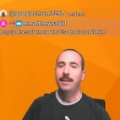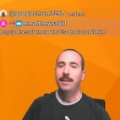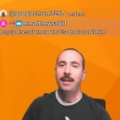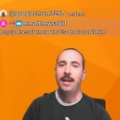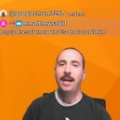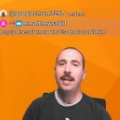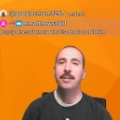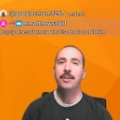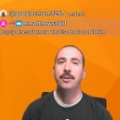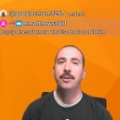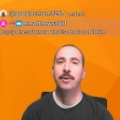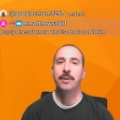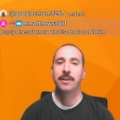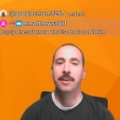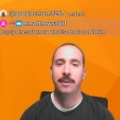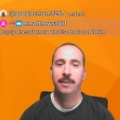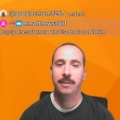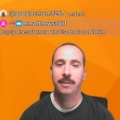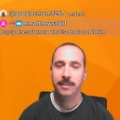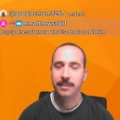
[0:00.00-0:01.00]
How you doing,
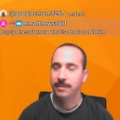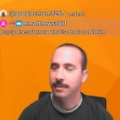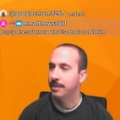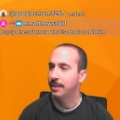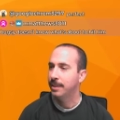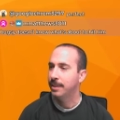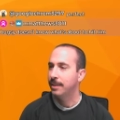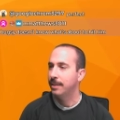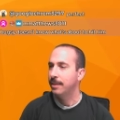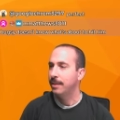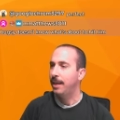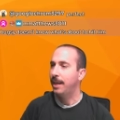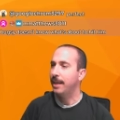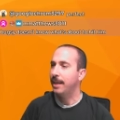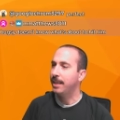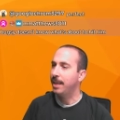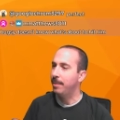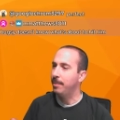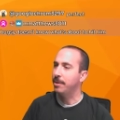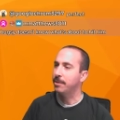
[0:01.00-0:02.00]
Kurt? I
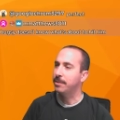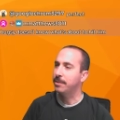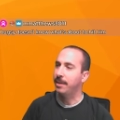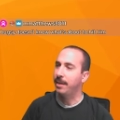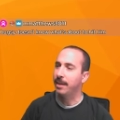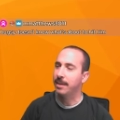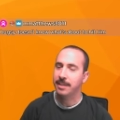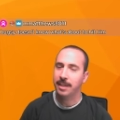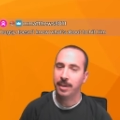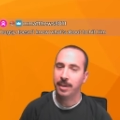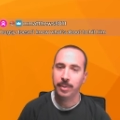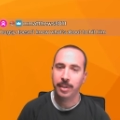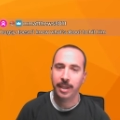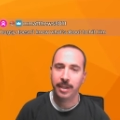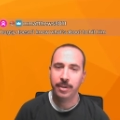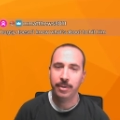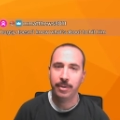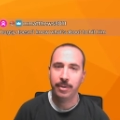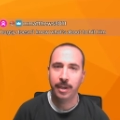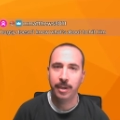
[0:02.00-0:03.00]
came here today because I would like
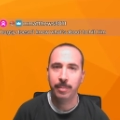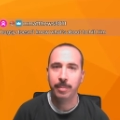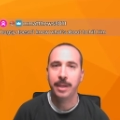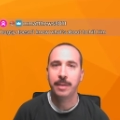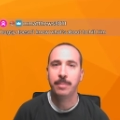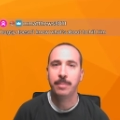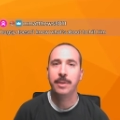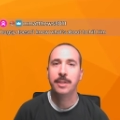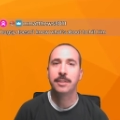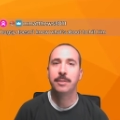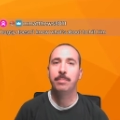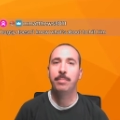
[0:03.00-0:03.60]
you to help make me some